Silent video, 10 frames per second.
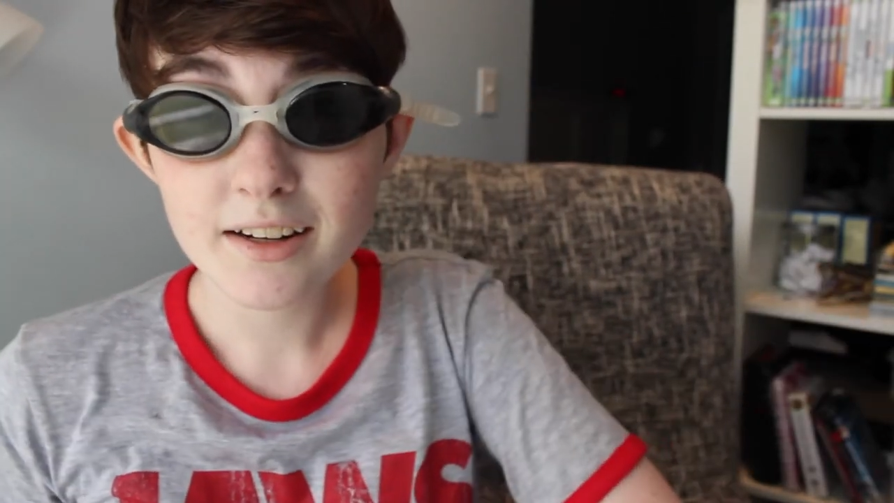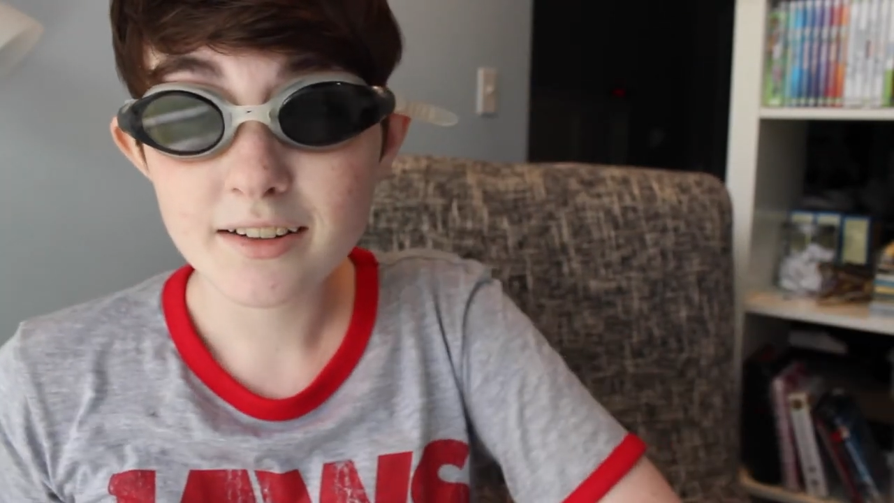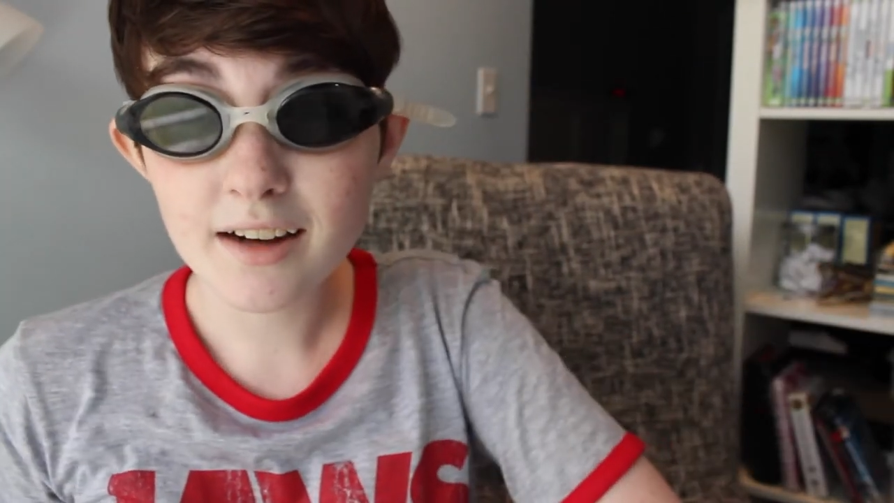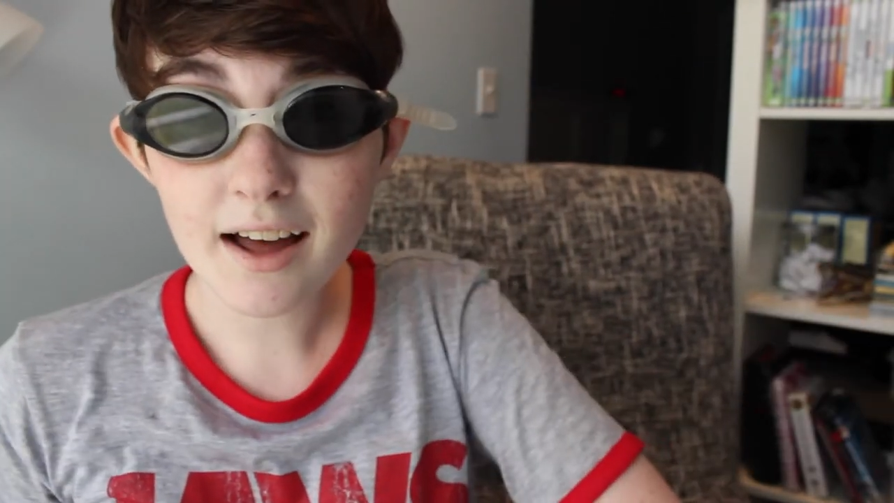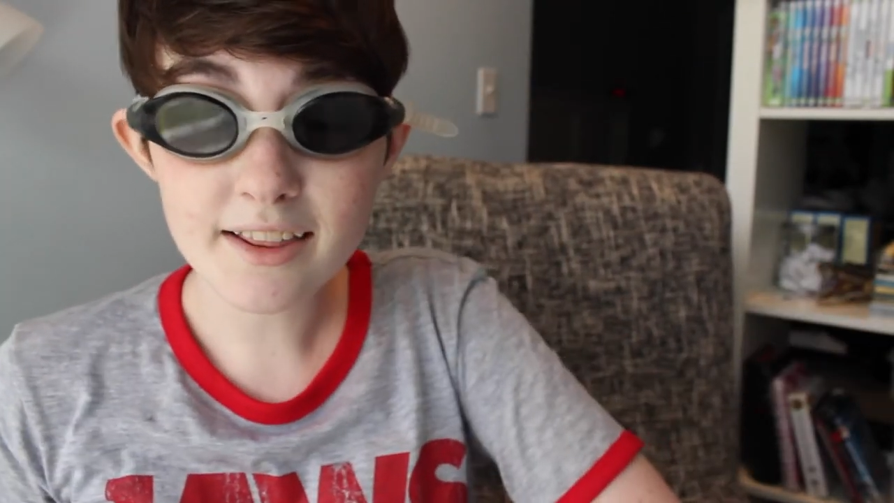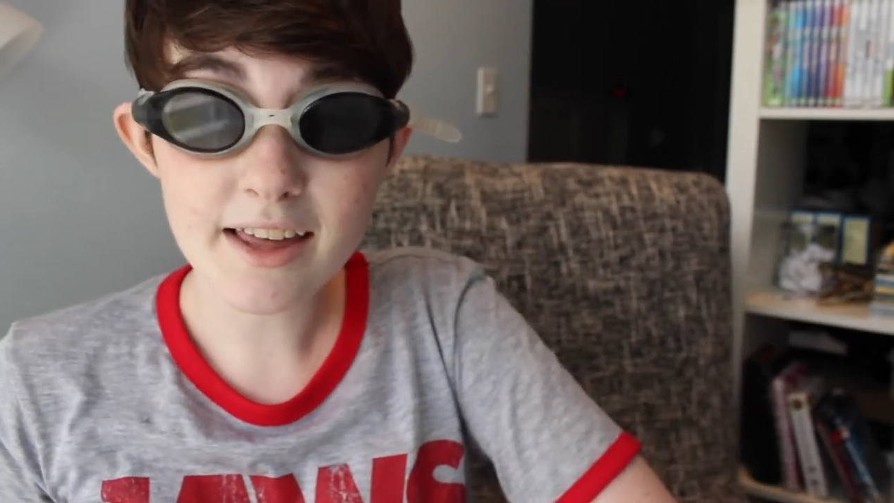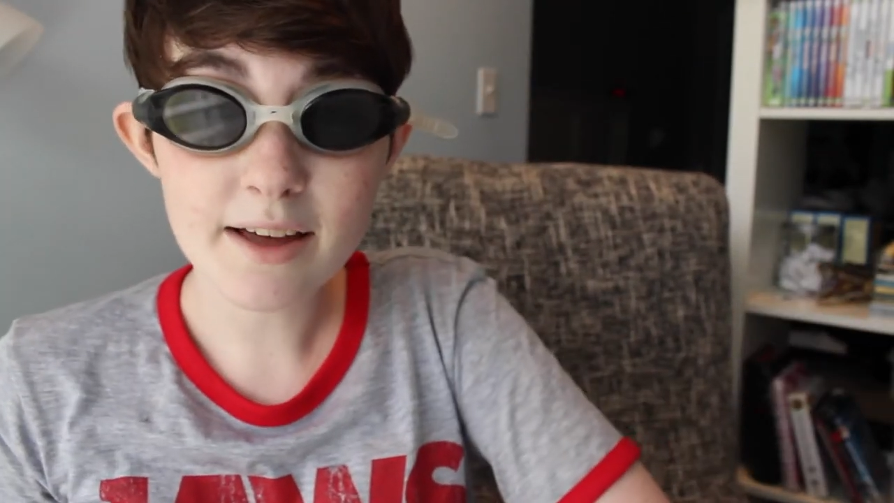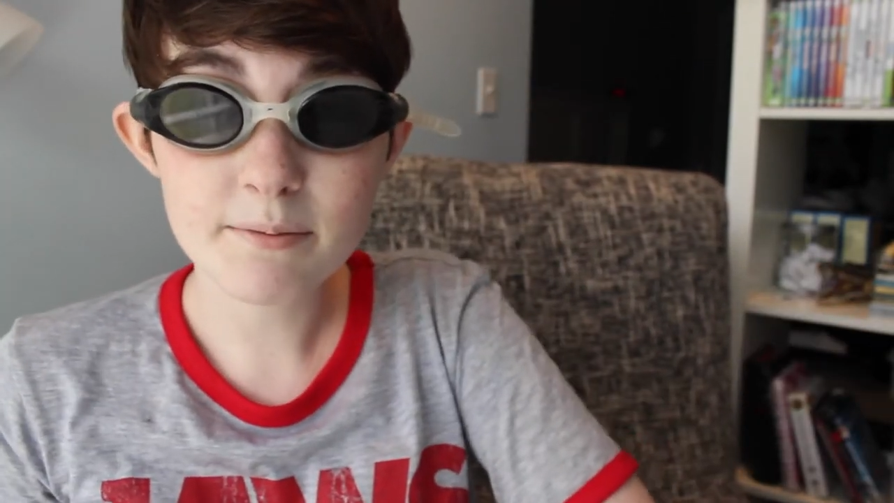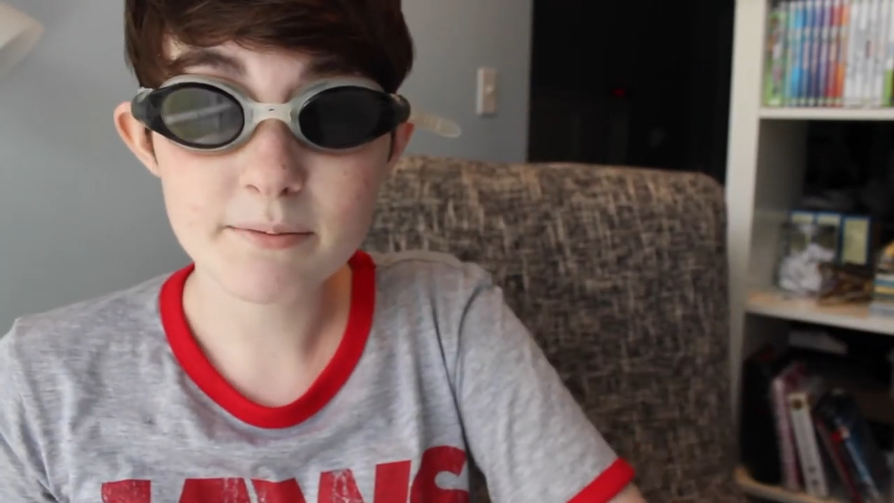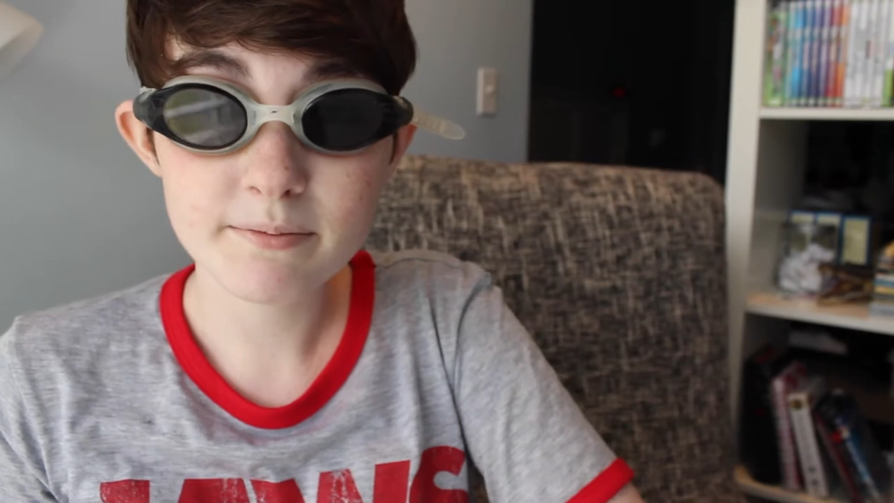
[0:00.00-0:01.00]
Not
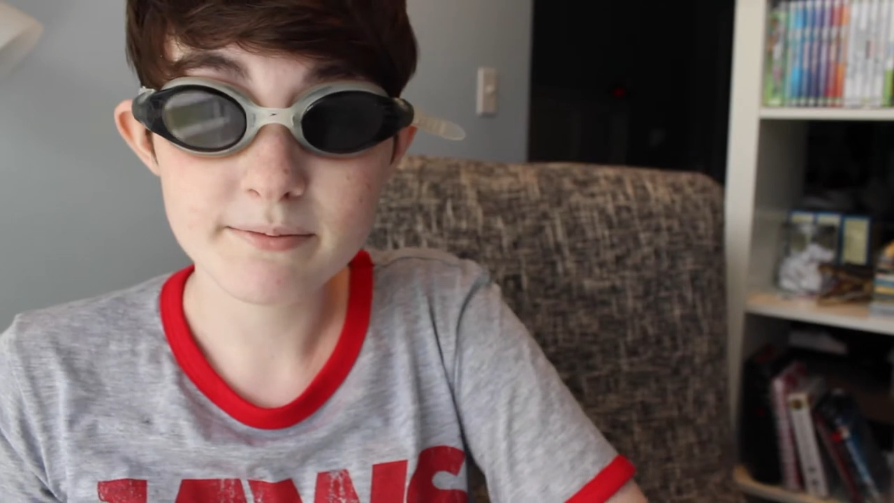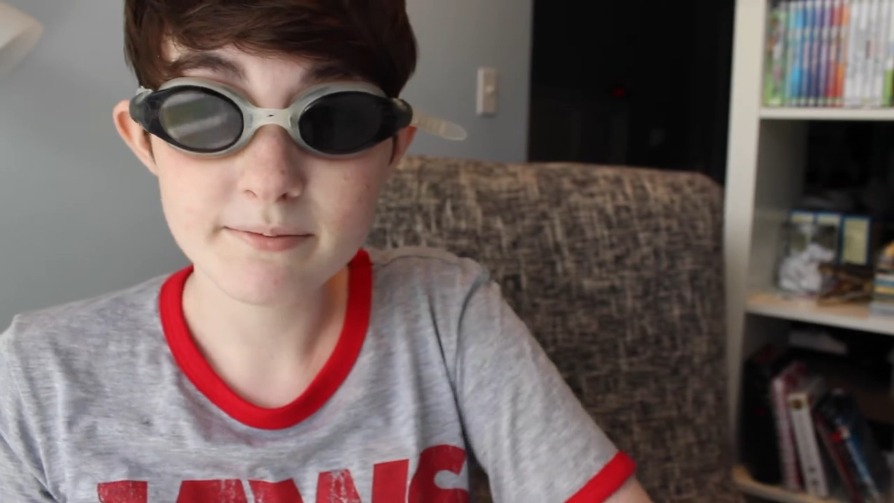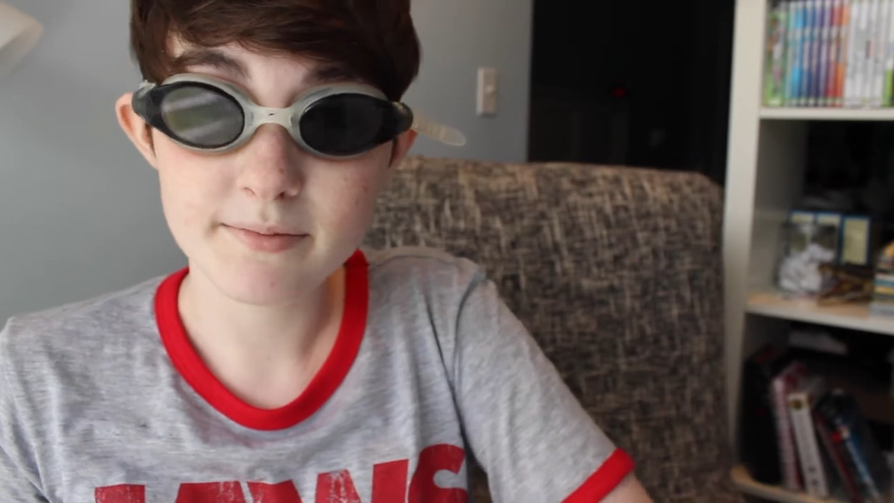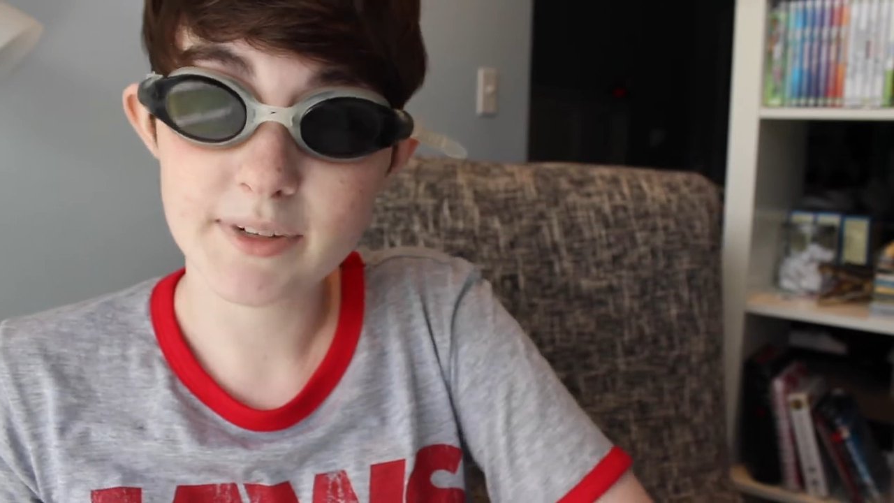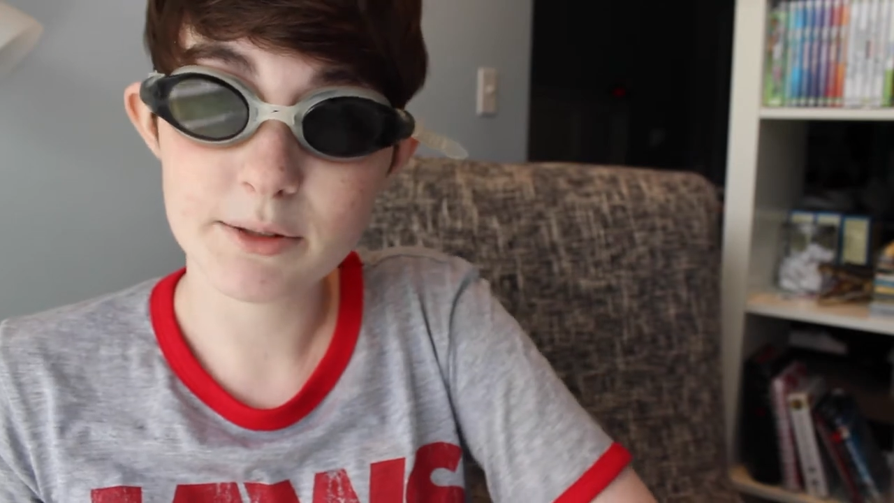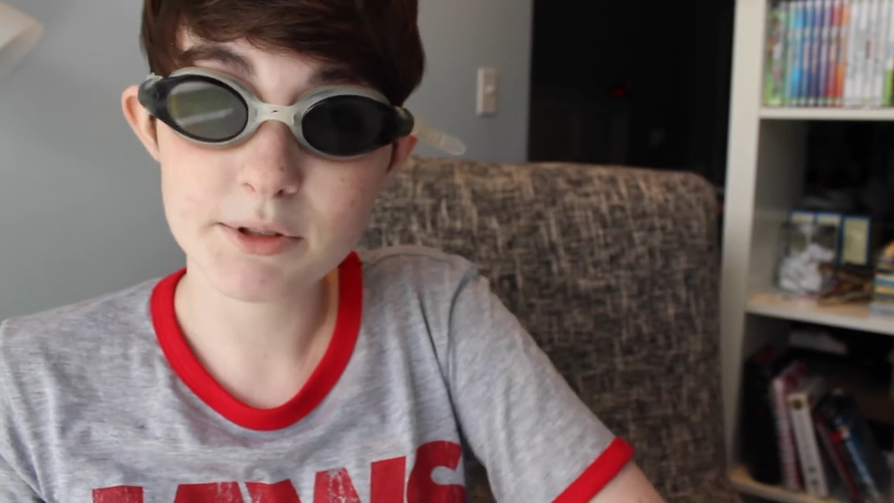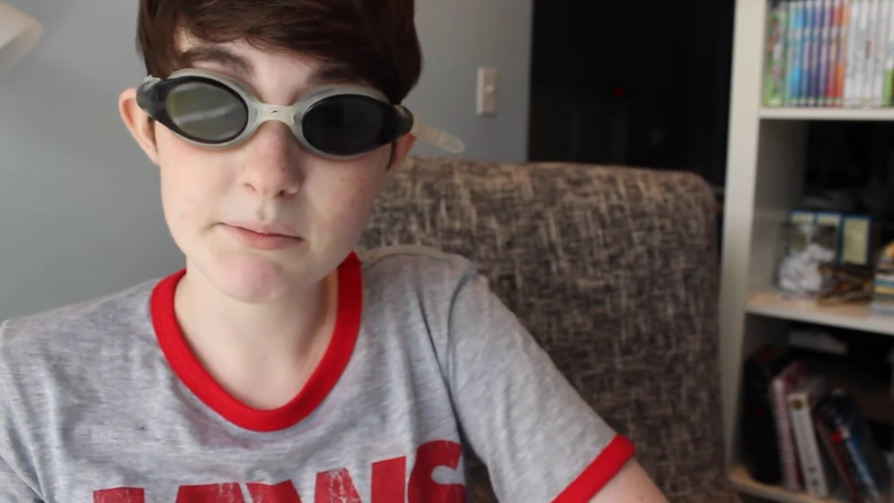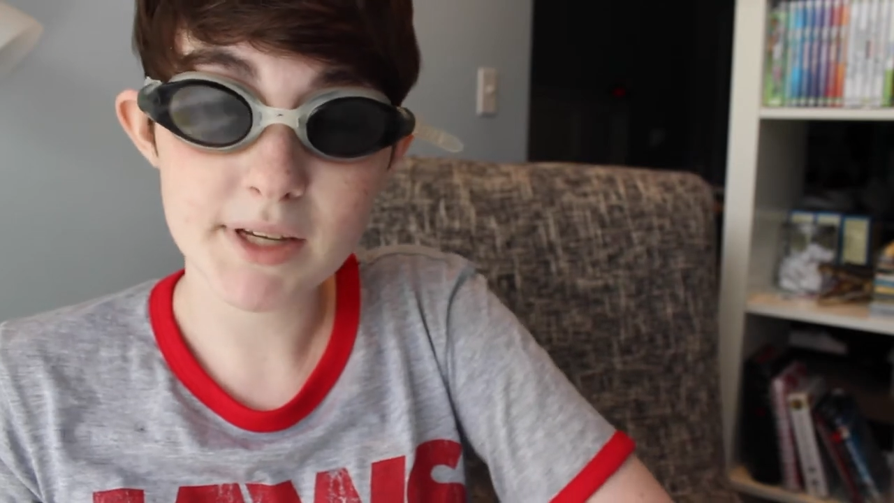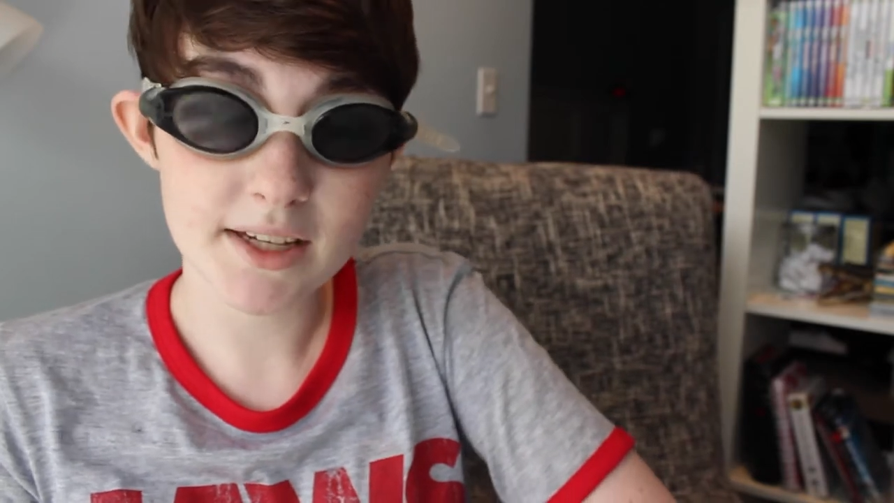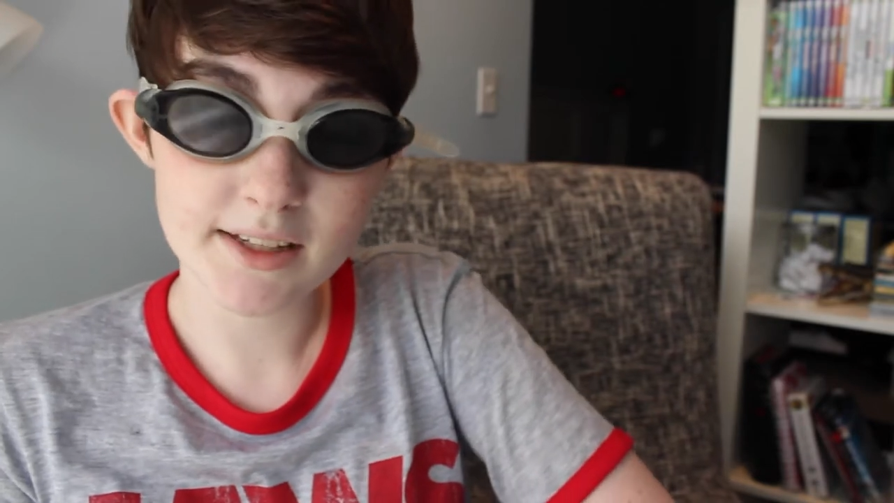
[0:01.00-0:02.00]
them. It was
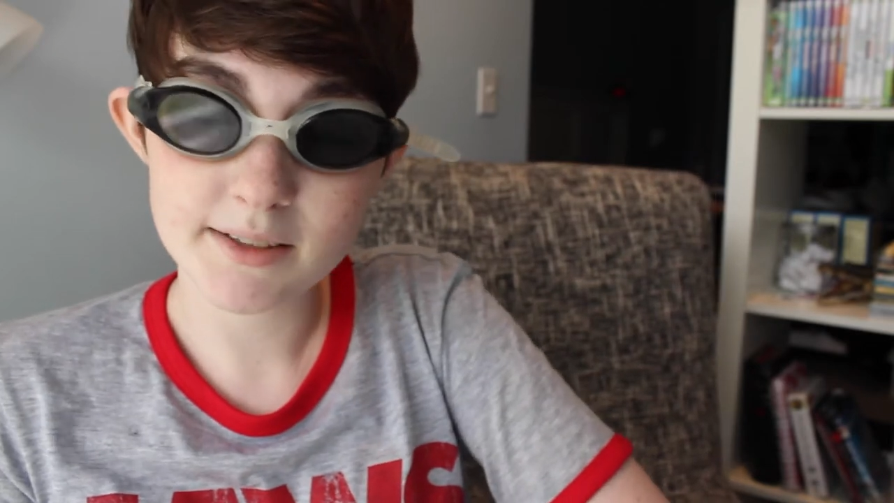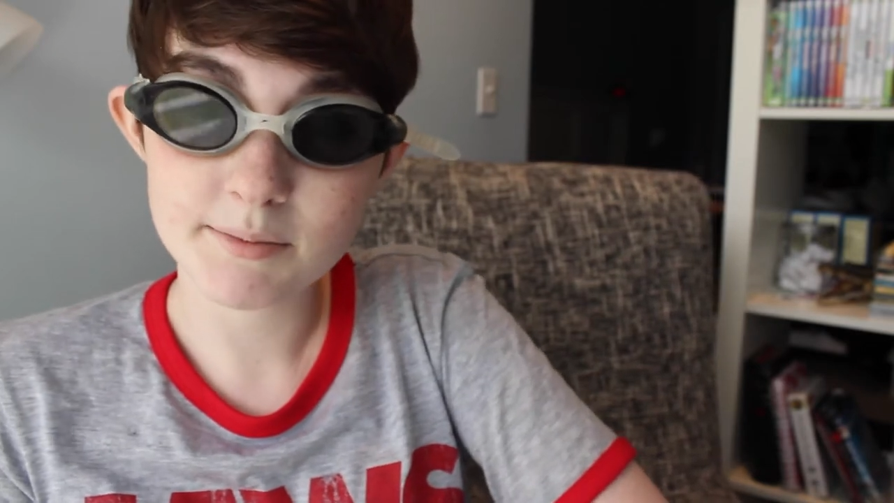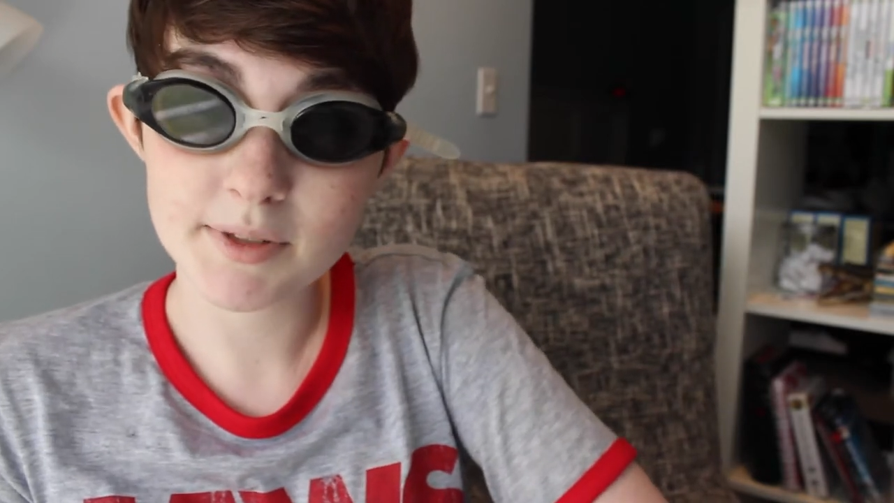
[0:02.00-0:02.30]
me,